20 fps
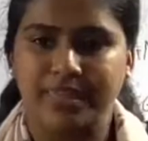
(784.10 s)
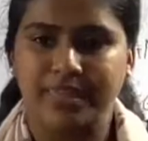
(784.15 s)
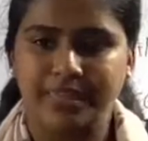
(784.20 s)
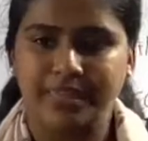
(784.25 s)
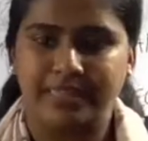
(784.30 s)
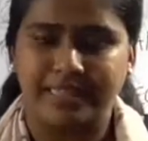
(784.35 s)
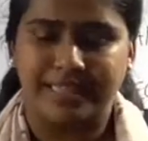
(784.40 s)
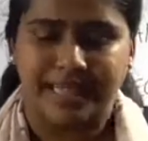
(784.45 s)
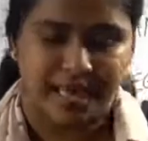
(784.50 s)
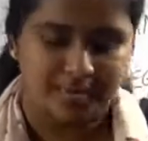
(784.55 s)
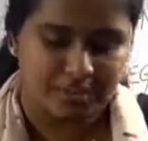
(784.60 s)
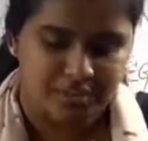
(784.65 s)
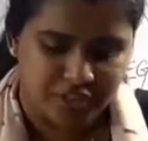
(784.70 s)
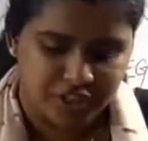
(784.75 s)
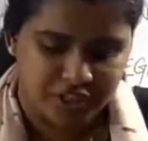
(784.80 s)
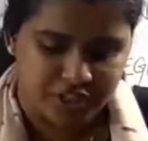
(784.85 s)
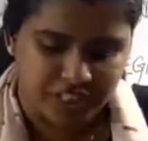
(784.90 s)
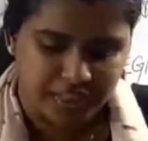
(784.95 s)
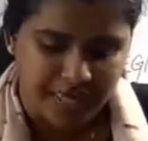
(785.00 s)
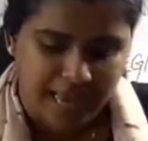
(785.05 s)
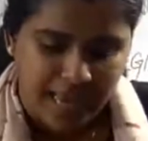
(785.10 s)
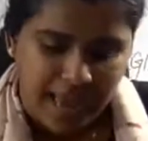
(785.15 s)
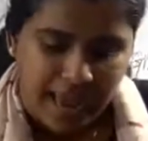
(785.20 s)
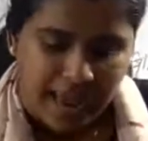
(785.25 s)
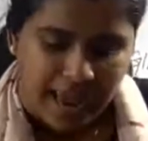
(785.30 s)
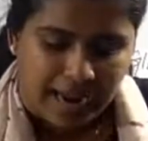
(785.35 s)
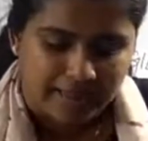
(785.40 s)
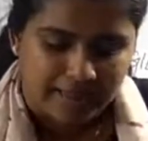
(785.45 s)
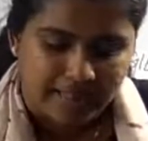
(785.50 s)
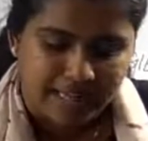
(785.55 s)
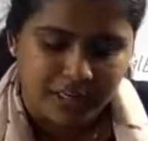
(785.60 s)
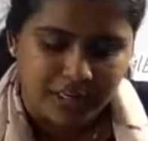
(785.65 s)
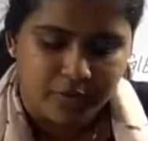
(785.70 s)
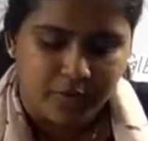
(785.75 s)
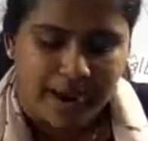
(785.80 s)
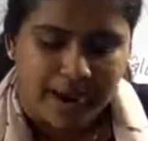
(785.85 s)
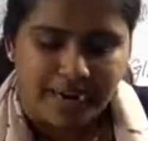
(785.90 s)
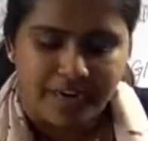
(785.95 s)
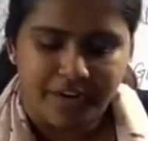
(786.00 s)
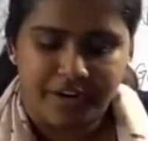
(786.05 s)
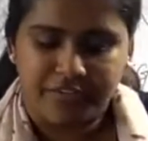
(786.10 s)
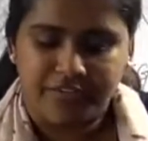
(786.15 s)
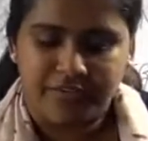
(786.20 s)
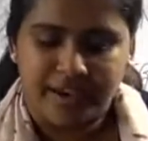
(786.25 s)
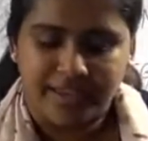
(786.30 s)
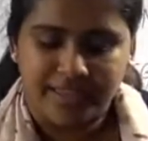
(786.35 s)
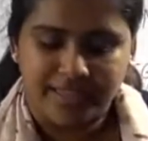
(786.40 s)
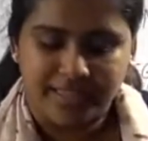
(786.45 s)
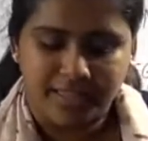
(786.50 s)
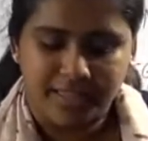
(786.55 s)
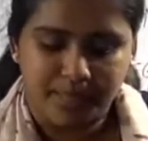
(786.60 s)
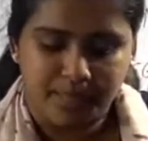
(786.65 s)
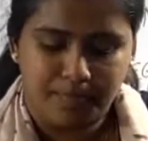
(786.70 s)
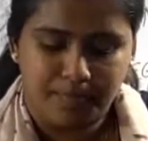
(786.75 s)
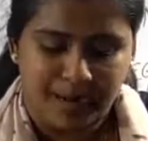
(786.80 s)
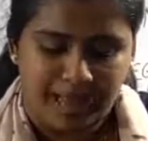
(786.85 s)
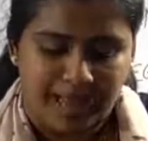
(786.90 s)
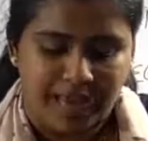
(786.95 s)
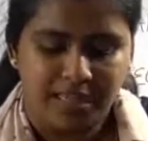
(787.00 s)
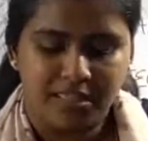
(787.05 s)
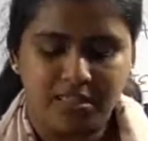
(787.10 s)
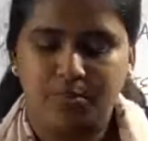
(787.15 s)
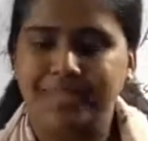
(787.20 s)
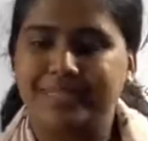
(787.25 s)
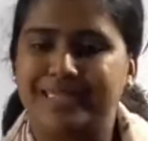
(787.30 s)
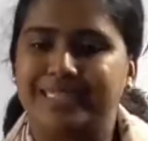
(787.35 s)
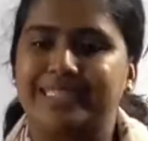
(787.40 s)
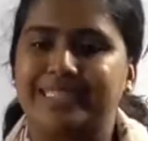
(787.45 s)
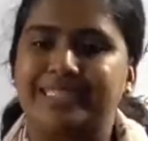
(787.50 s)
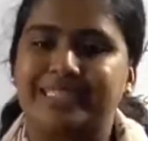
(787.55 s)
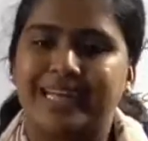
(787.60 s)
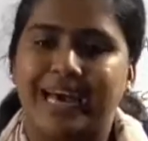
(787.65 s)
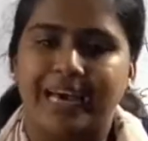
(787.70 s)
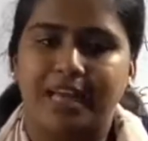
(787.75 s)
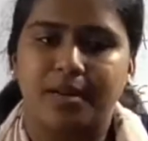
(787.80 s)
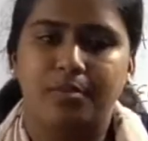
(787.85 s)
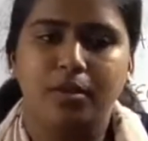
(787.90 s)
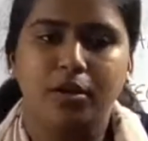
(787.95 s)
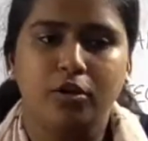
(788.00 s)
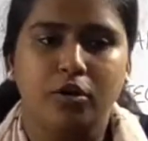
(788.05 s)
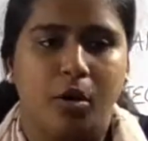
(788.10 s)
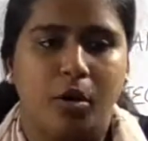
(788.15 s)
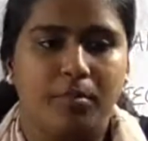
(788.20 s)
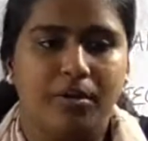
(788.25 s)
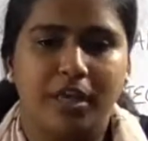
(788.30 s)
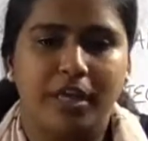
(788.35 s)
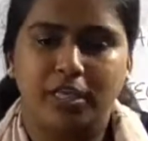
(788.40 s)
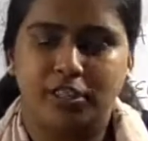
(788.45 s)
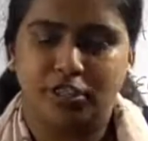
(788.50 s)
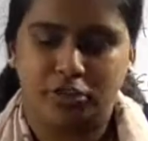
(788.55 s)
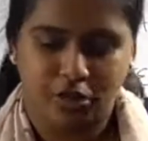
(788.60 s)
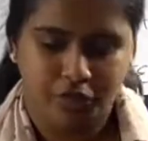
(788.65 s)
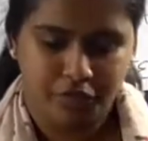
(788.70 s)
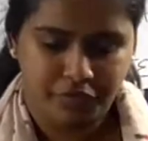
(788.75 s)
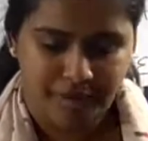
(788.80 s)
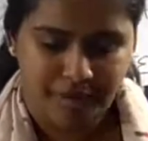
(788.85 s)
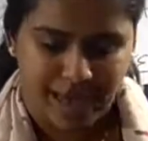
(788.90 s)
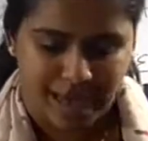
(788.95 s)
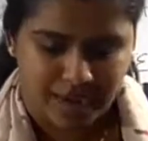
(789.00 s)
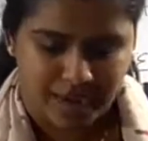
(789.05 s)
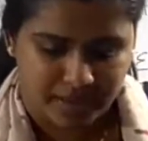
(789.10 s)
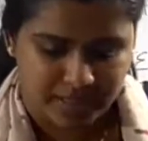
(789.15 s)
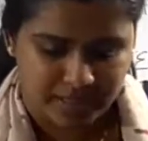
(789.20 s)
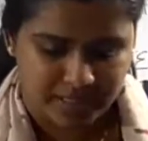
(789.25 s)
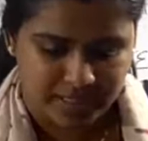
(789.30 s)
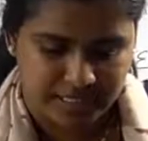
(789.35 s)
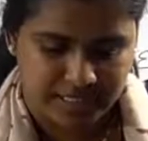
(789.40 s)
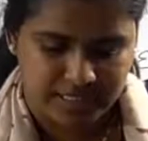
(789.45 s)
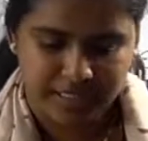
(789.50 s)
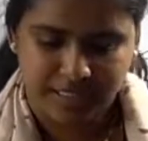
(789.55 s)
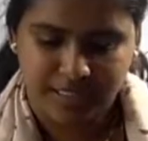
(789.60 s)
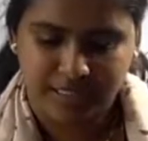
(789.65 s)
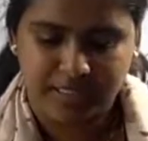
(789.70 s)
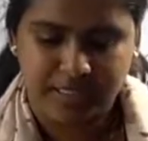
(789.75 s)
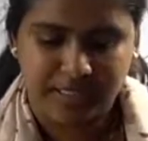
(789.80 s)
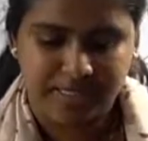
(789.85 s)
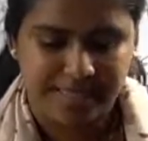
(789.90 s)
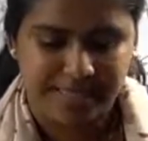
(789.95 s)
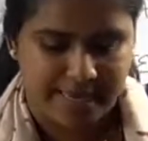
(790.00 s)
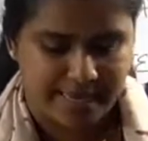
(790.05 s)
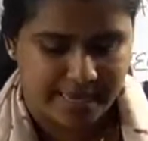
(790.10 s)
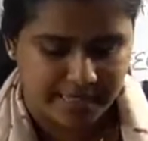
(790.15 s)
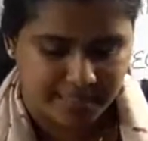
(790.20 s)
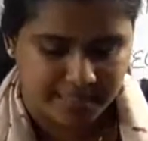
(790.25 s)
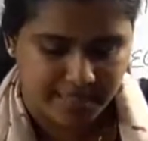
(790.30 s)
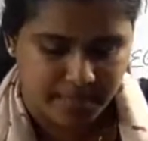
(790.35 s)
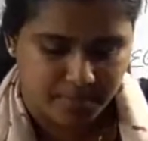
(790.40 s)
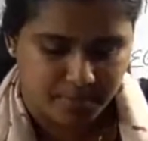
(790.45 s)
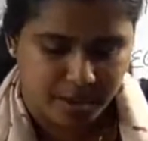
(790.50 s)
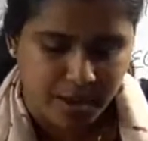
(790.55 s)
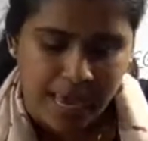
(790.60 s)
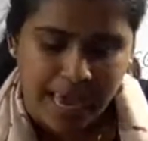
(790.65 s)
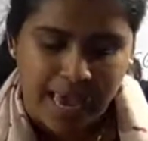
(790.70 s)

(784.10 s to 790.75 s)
same gene and then to identify the plants with desirable combination of characteristics. This is the second step.